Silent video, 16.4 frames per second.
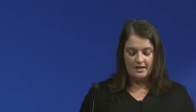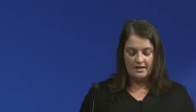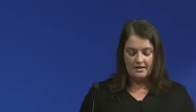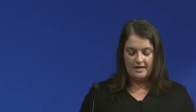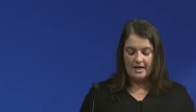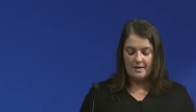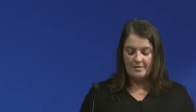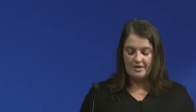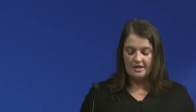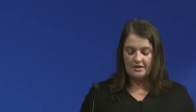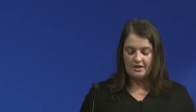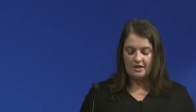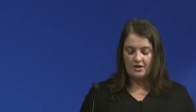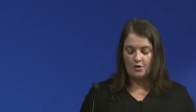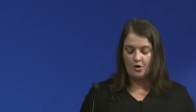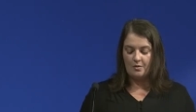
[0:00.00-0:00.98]
namely
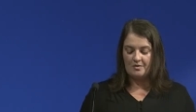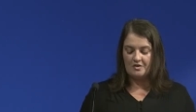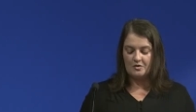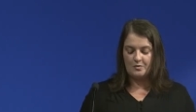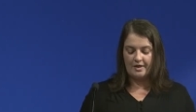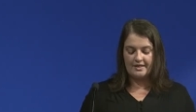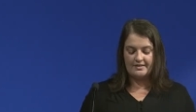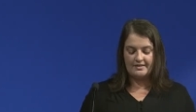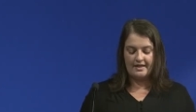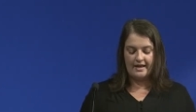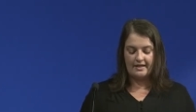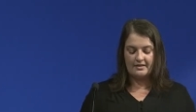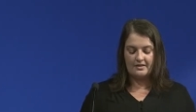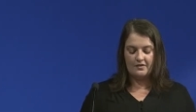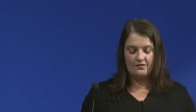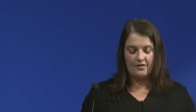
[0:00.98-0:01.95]
the enormous price
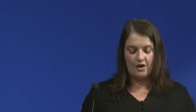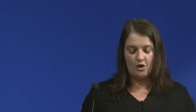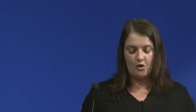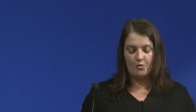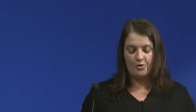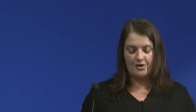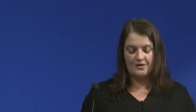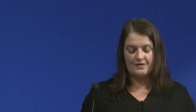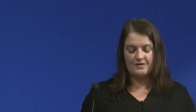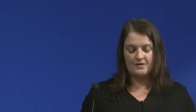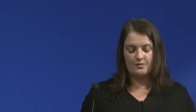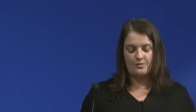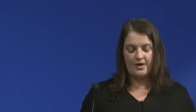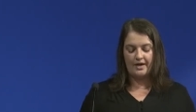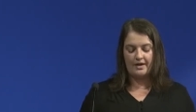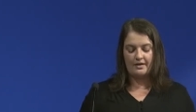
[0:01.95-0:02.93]
tag that follow
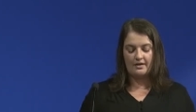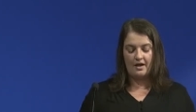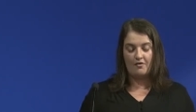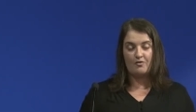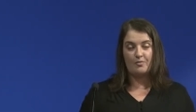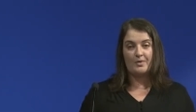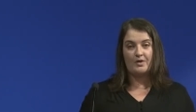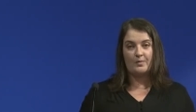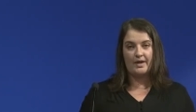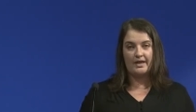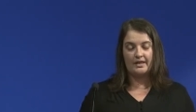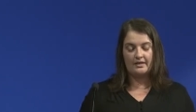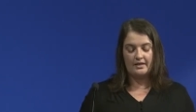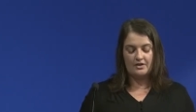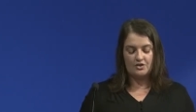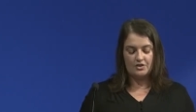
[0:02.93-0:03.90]
burdensome re government
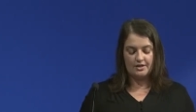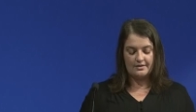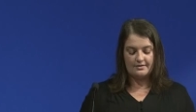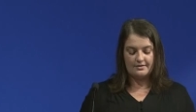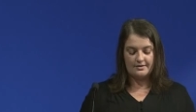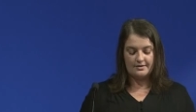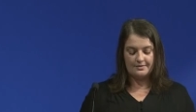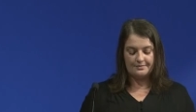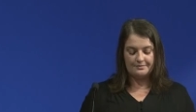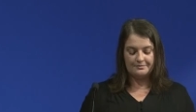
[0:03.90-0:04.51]
regulations.